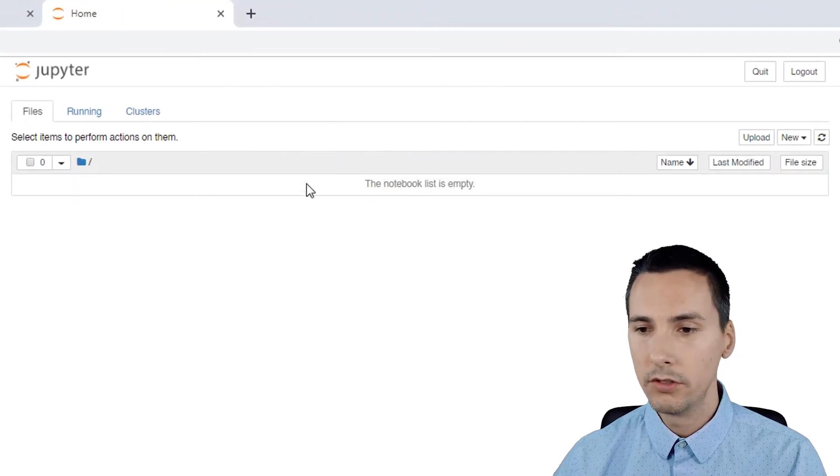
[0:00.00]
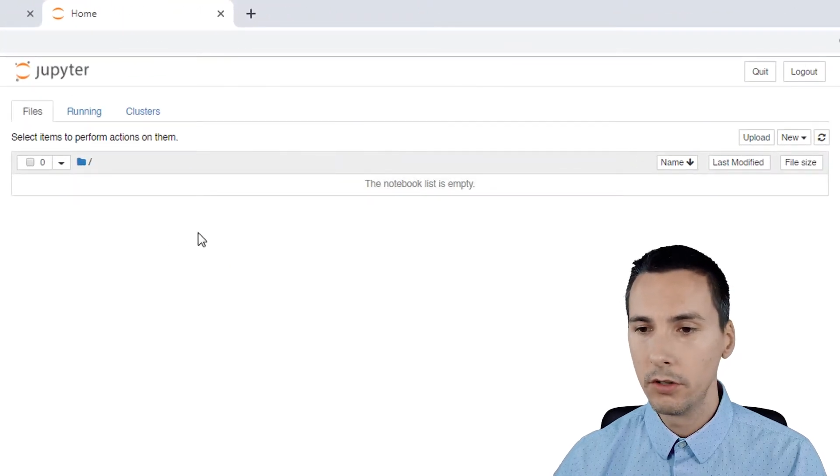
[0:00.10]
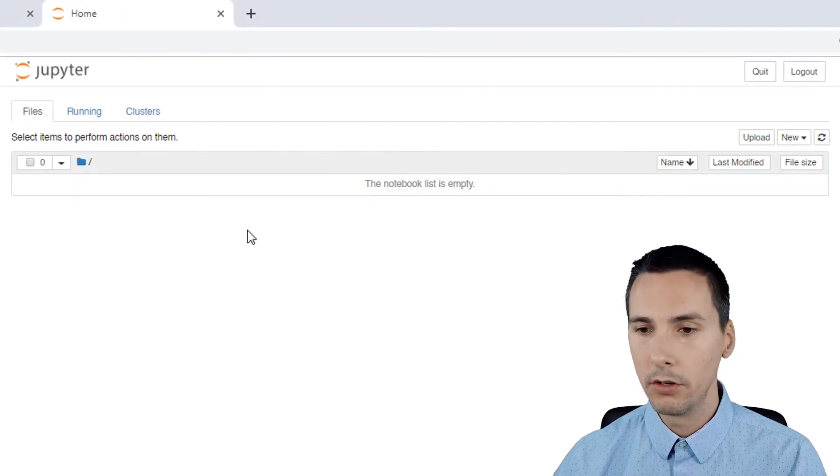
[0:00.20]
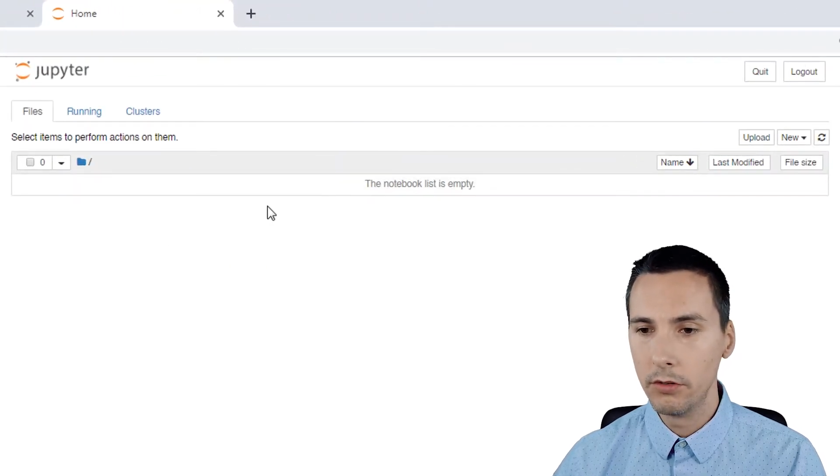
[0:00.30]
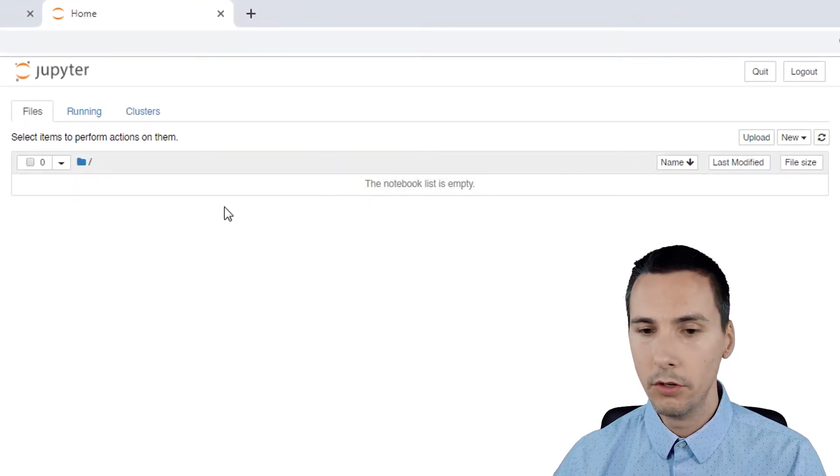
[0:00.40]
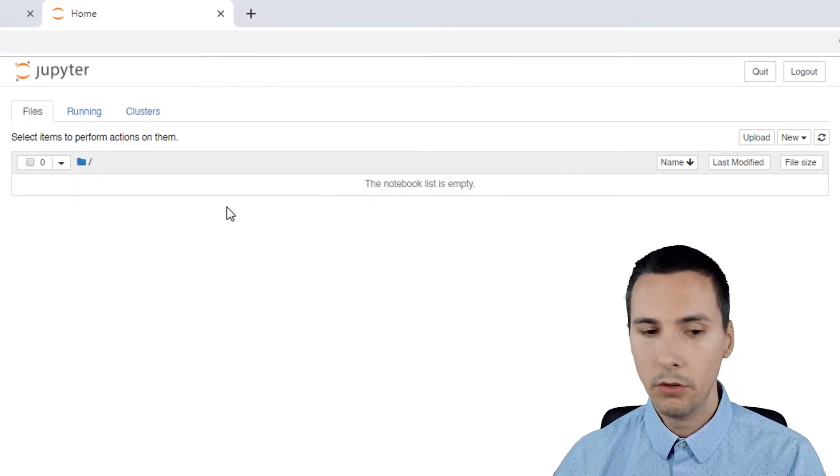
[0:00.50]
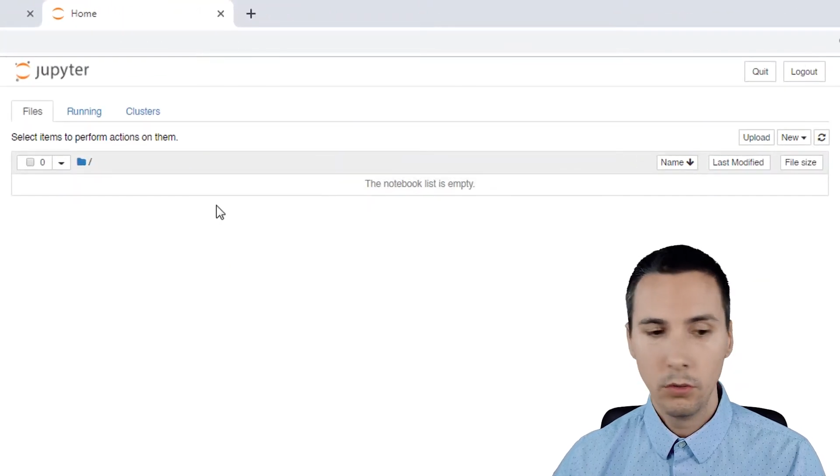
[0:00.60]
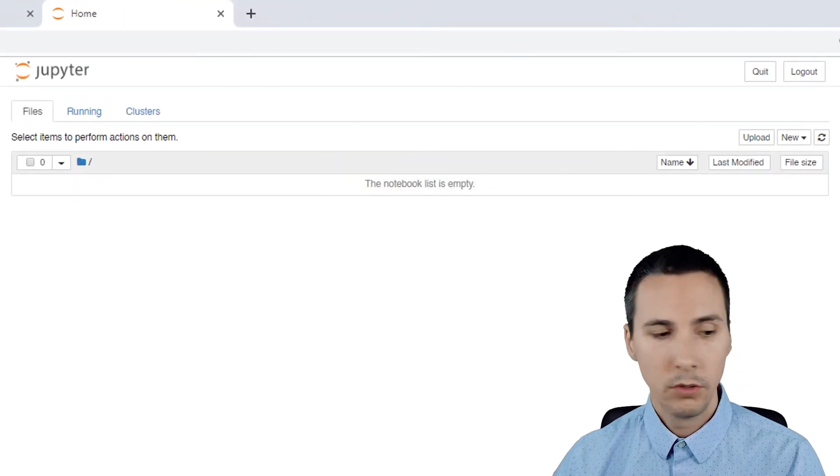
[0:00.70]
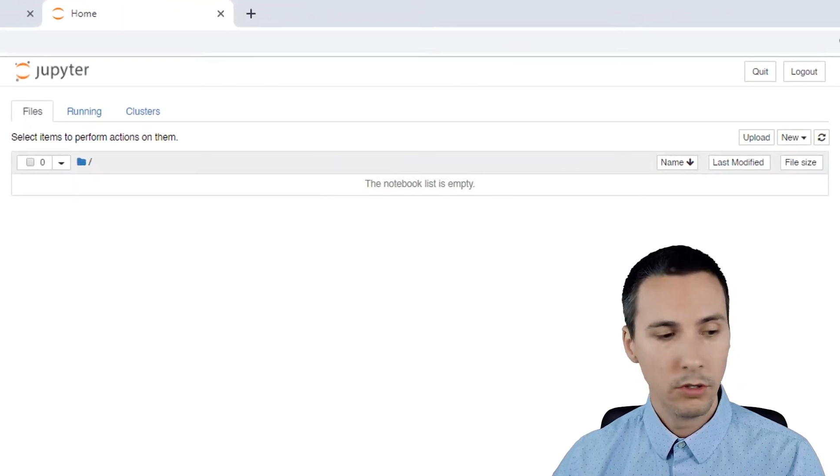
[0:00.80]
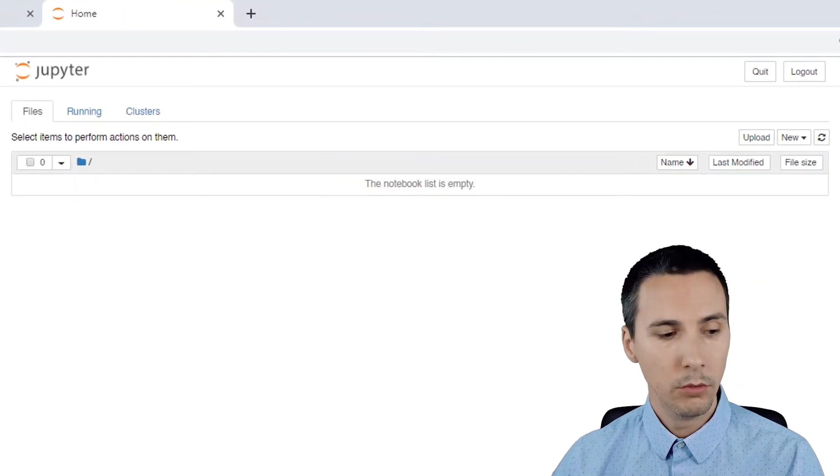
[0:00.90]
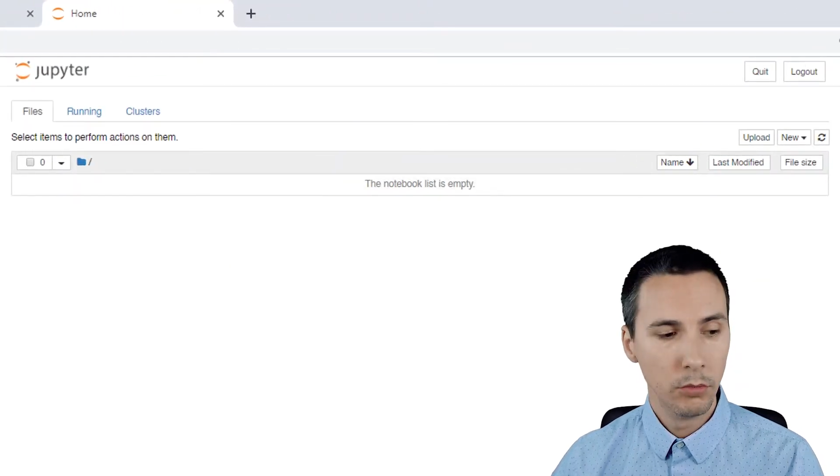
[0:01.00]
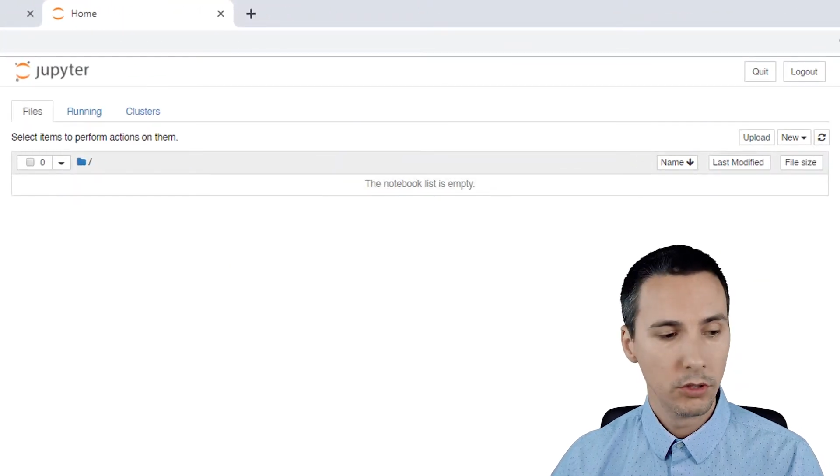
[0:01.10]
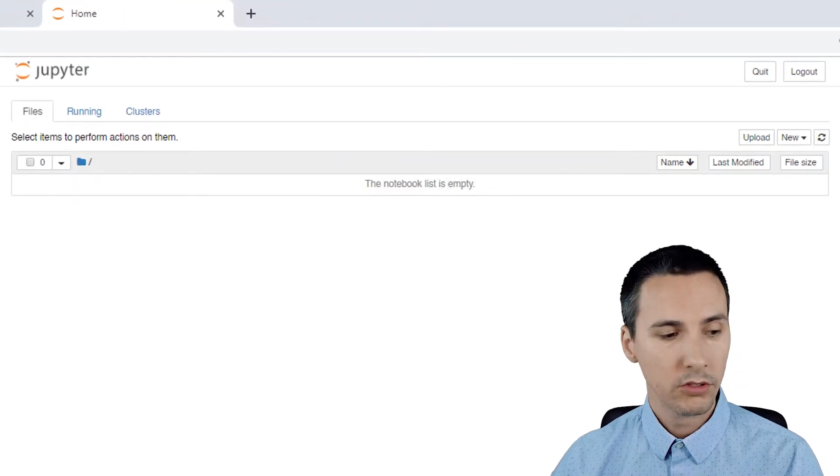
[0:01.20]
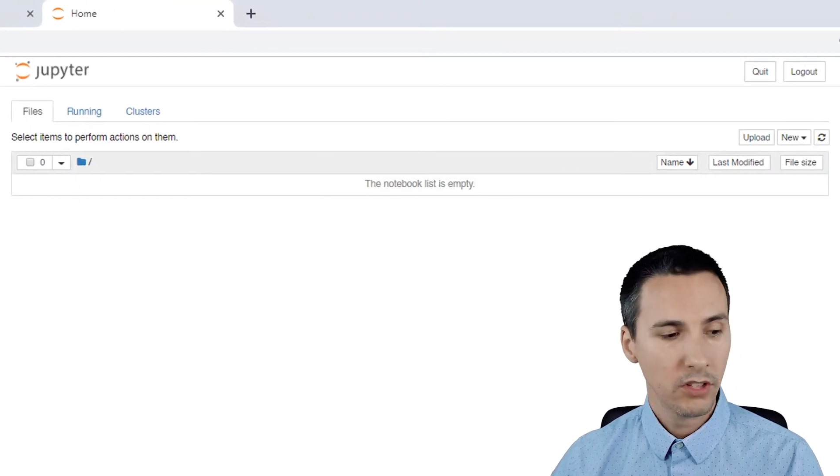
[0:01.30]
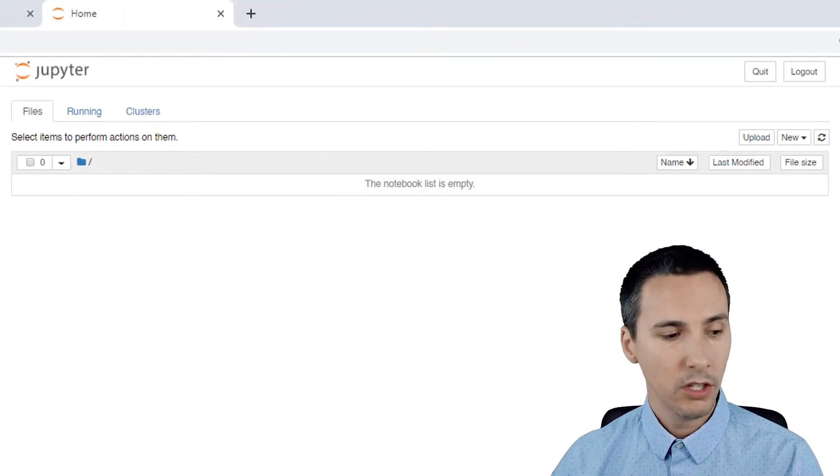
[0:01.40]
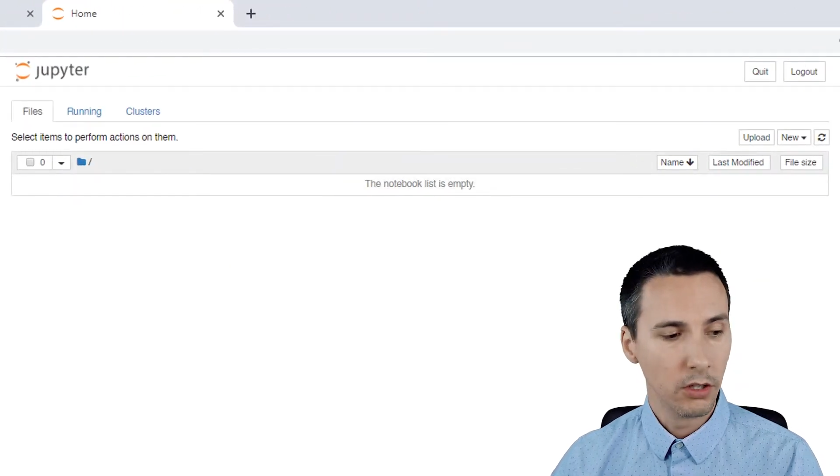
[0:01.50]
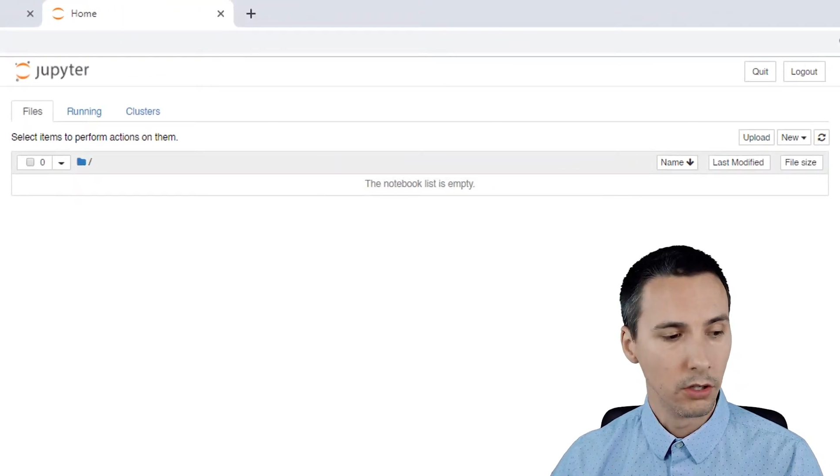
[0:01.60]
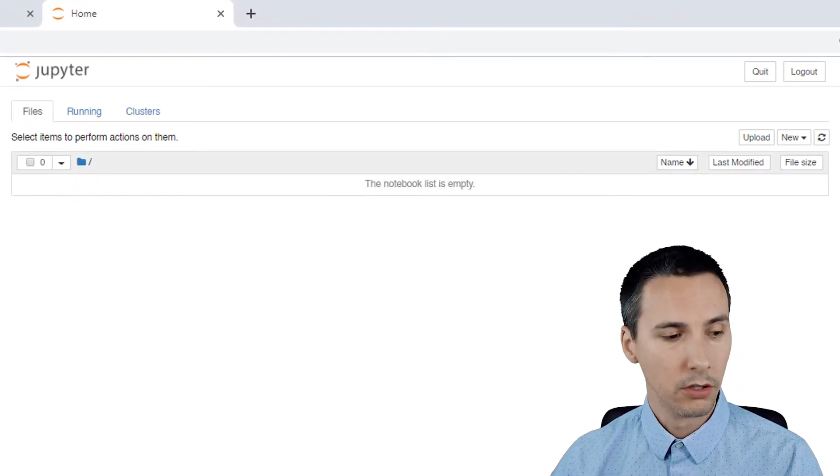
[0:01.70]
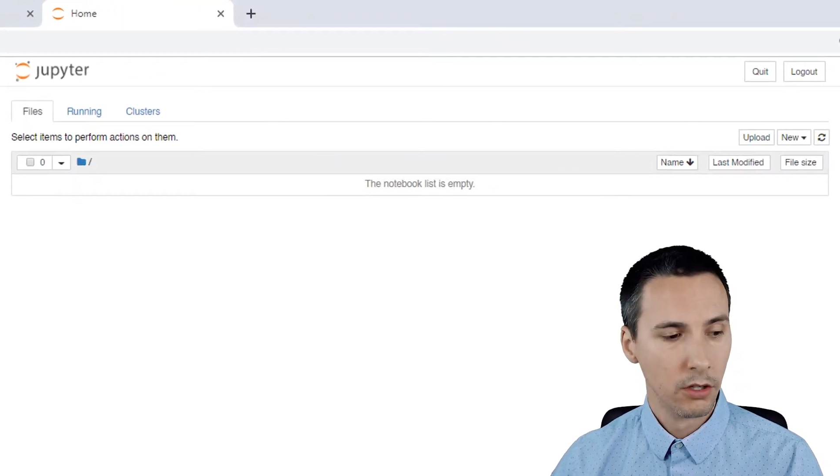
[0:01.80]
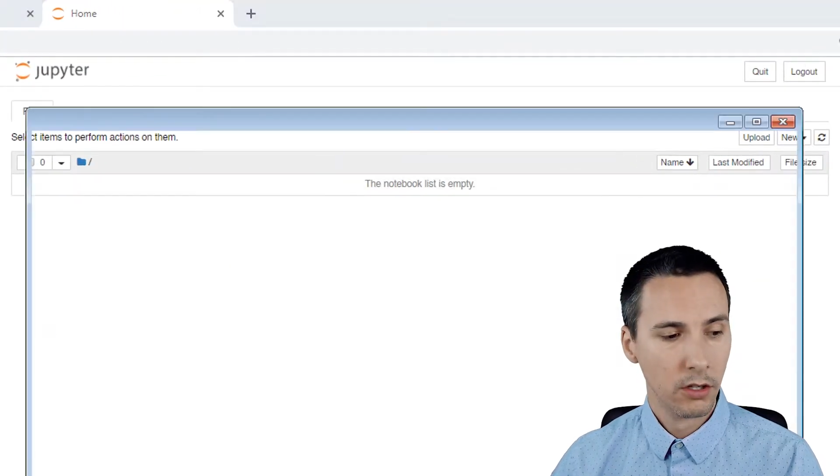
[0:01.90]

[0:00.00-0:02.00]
there are no notebooks here.